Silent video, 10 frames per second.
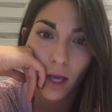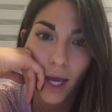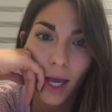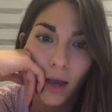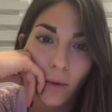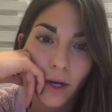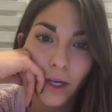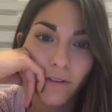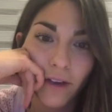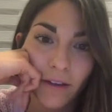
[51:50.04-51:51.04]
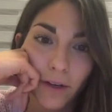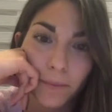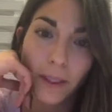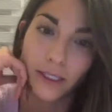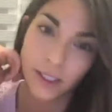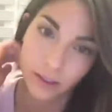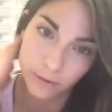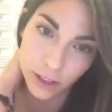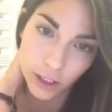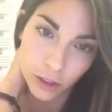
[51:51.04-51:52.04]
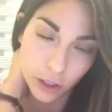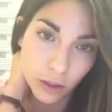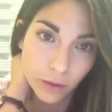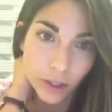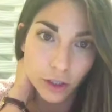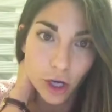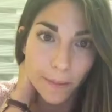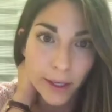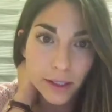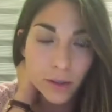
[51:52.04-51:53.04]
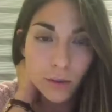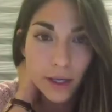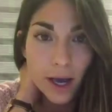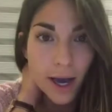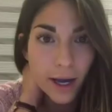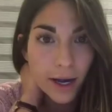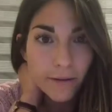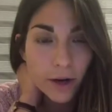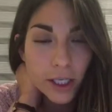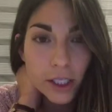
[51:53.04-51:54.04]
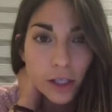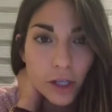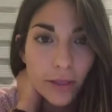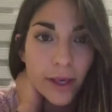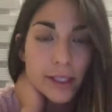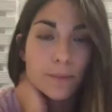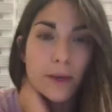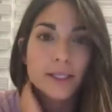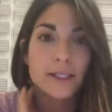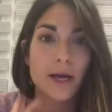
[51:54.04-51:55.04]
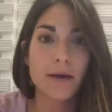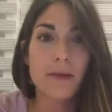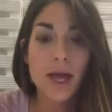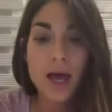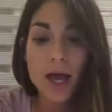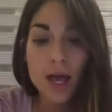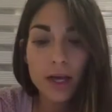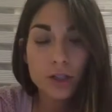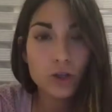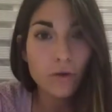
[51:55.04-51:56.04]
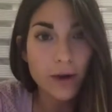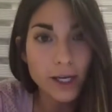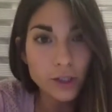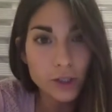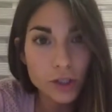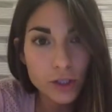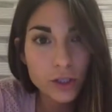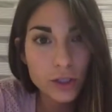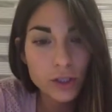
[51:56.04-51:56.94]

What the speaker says: Hey, what are your favorite places for teacher clothing shopping? So I kind of already touched on this, but Joe Fresh,